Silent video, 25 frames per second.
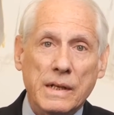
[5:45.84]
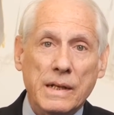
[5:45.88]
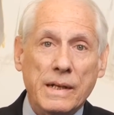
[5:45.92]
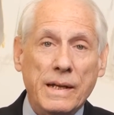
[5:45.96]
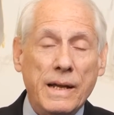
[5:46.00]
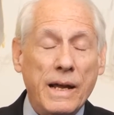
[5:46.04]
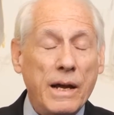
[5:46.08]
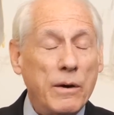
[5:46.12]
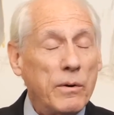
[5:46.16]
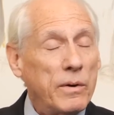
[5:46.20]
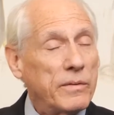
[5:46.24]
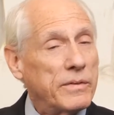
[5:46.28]

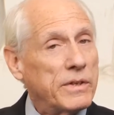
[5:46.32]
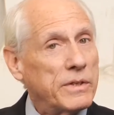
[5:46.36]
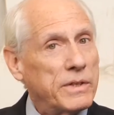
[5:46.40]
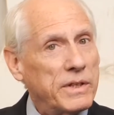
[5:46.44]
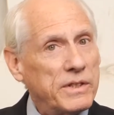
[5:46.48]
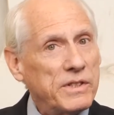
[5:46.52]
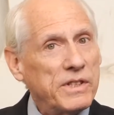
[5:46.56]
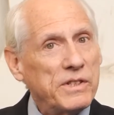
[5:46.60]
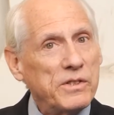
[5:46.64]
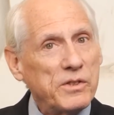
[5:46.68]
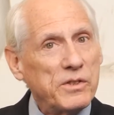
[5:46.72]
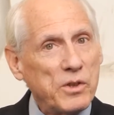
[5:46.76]
However,
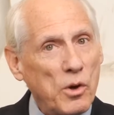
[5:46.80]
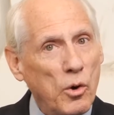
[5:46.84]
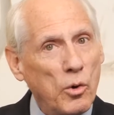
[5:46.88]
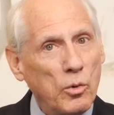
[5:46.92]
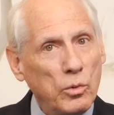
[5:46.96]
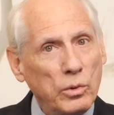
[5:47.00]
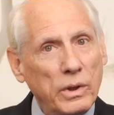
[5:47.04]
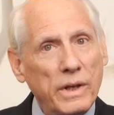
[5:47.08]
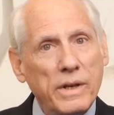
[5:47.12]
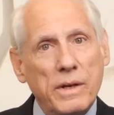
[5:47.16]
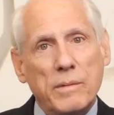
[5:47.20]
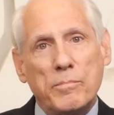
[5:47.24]
this is
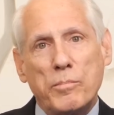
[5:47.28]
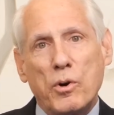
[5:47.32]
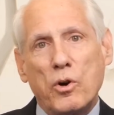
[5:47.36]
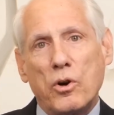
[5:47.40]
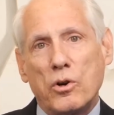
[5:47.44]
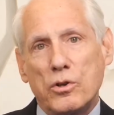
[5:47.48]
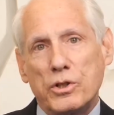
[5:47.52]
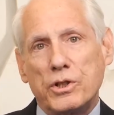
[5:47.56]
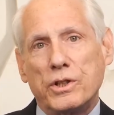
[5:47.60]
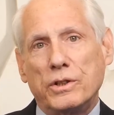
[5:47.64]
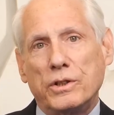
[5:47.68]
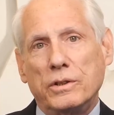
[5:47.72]
only a
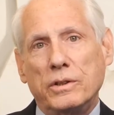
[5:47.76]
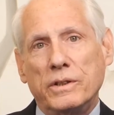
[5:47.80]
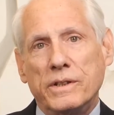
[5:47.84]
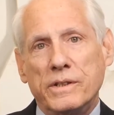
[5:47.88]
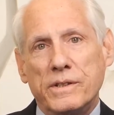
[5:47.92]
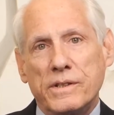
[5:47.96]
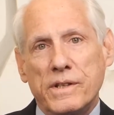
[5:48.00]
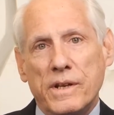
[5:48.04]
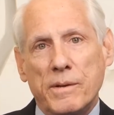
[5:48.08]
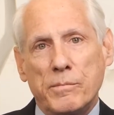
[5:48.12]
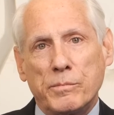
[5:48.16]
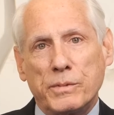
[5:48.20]
partial
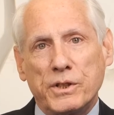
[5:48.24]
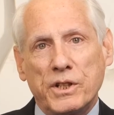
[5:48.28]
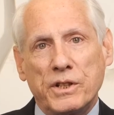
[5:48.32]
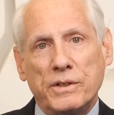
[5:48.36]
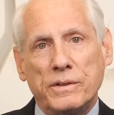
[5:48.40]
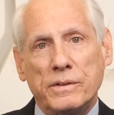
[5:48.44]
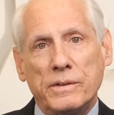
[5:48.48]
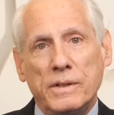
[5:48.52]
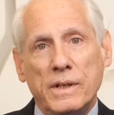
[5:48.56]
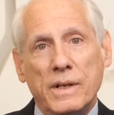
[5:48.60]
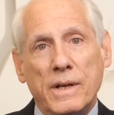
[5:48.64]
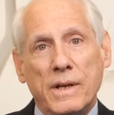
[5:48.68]

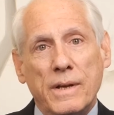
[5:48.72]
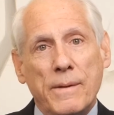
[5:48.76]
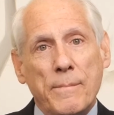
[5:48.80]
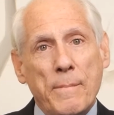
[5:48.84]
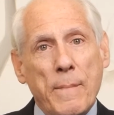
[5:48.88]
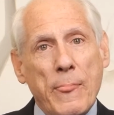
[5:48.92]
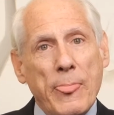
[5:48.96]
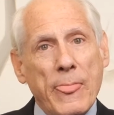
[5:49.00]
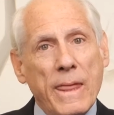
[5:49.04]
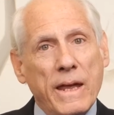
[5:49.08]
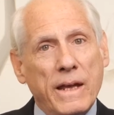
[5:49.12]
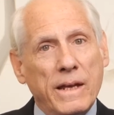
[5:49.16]
exemption,
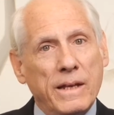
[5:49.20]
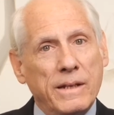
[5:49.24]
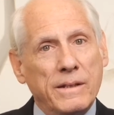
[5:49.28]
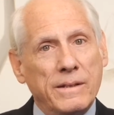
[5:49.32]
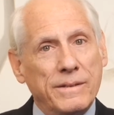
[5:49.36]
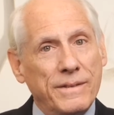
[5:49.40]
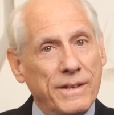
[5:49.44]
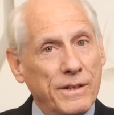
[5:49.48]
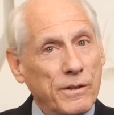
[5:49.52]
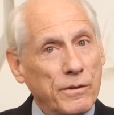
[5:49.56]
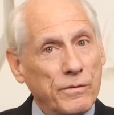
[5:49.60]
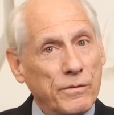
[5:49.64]

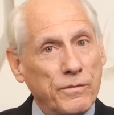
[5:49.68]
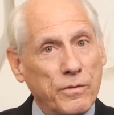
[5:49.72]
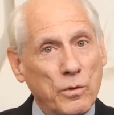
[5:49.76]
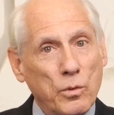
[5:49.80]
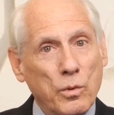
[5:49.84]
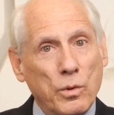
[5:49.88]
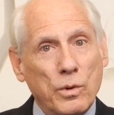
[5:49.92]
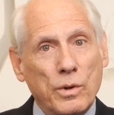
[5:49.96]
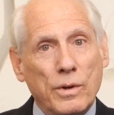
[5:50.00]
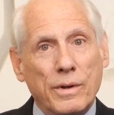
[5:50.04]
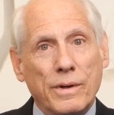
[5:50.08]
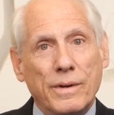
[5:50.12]
and
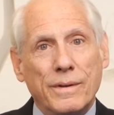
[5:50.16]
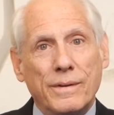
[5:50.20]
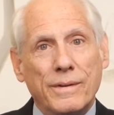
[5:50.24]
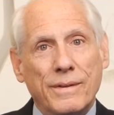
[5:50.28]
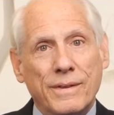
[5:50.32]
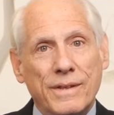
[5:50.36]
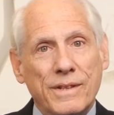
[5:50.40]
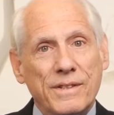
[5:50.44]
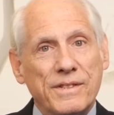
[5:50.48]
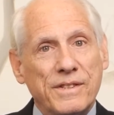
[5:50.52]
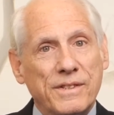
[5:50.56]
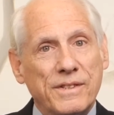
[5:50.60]
therefore
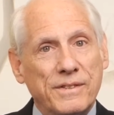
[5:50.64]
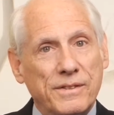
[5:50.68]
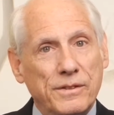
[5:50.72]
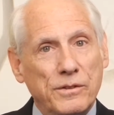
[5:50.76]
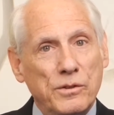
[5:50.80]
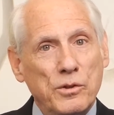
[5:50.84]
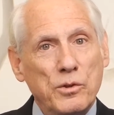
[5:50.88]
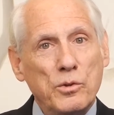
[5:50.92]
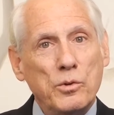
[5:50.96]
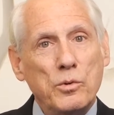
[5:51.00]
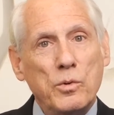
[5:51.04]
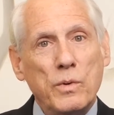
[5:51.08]
this
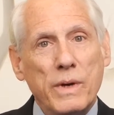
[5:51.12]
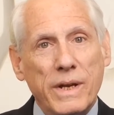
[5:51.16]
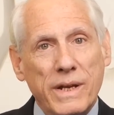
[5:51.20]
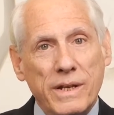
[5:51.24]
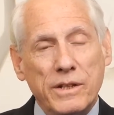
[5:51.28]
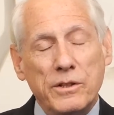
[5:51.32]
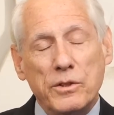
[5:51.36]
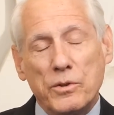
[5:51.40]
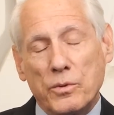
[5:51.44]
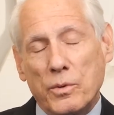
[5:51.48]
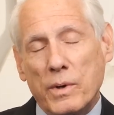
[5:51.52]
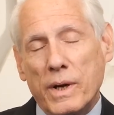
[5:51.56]
new
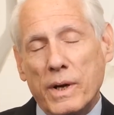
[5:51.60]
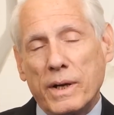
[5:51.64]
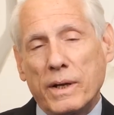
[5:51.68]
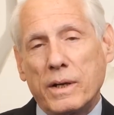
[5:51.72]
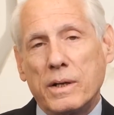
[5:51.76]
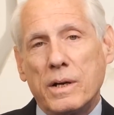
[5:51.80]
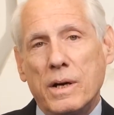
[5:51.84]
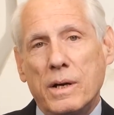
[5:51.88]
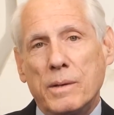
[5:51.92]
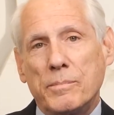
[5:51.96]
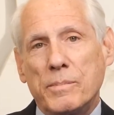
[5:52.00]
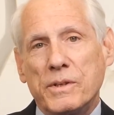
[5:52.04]
indirect
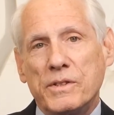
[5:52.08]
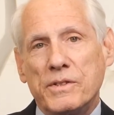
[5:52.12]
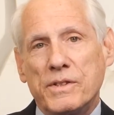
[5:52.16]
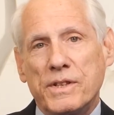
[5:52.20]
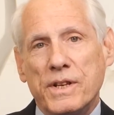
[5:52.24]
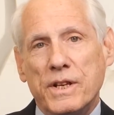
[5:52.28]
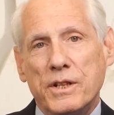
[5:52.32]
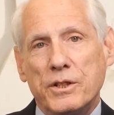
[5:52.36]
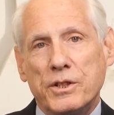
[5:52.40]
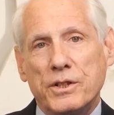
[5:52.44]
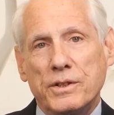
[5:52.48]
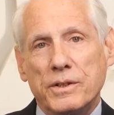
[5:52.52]

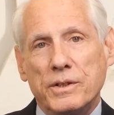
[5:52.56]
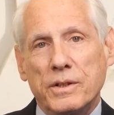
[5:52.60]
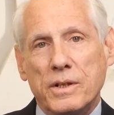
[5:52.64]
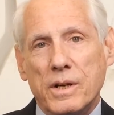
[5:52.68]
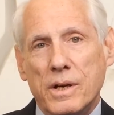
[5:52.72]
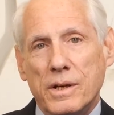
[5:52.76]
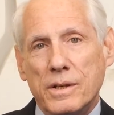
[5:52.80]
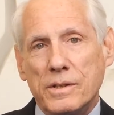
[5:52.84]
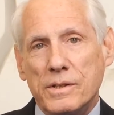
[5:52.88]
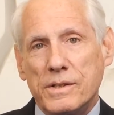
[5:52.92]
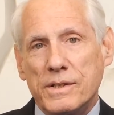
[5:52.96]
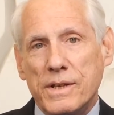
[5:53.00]
compensation
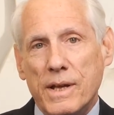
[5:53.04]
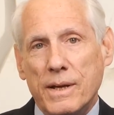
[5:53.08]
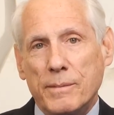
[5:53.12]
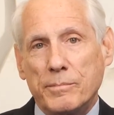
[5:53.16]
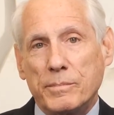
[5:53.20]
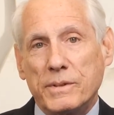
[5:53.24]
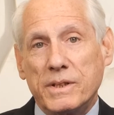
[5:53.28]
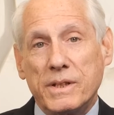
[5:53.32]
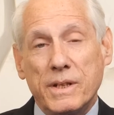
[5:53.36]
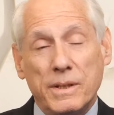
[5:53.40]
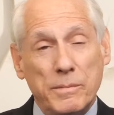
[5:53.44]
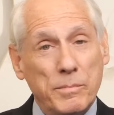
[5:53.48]

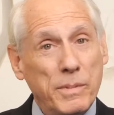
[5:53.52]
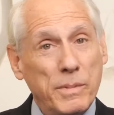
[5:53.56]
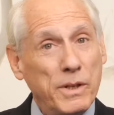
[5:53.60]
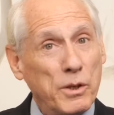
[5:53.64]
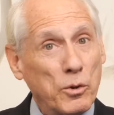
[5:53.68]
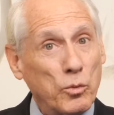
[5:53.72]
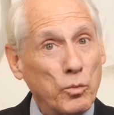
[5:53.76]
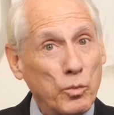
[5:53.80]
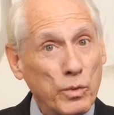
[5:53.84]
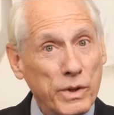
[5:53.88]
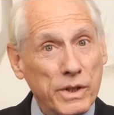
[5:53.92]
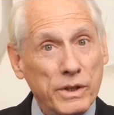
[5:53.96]
concept can be a
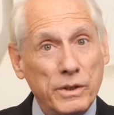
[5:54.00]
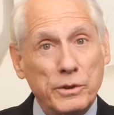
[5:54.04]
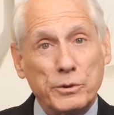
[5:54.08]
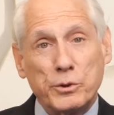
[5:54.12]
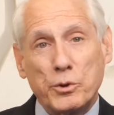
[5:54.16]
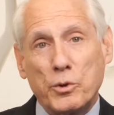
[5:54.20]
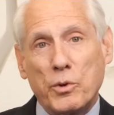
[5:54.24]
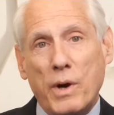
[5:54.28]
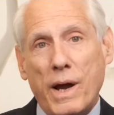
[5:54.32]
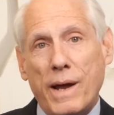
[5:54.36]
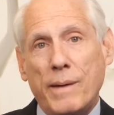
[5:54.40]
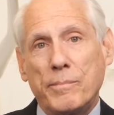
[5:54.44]
real
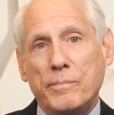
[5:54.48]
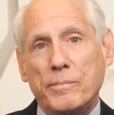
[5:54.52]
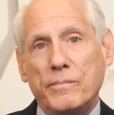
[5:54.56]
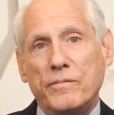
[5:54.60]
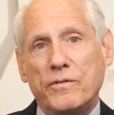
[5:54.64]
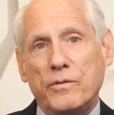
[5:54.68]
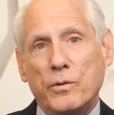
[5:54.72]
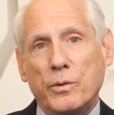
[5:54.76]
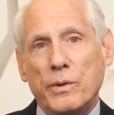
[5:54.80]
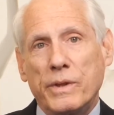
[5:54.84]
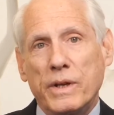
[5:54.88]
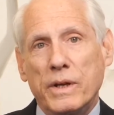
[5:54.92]
trap
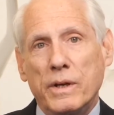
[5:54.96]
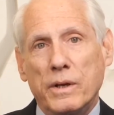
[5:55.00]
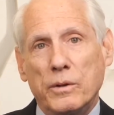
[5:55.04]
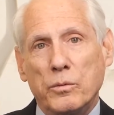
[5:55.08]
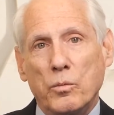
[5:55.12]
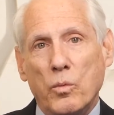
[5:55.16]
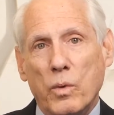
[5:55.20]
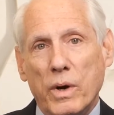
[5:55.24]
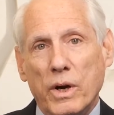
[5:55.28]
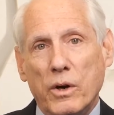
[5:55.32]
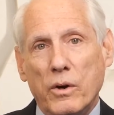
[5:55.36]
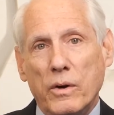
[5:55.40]
for the
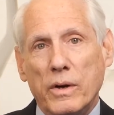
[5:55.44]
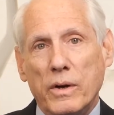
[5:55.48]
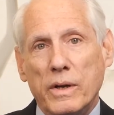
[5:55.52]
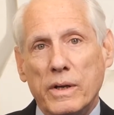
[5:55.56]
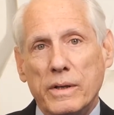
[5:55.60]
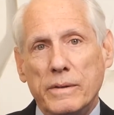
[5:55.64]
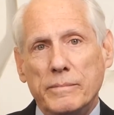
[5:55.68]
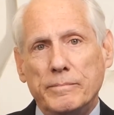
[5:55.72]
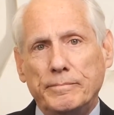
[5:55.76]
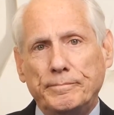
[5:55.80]
unwary.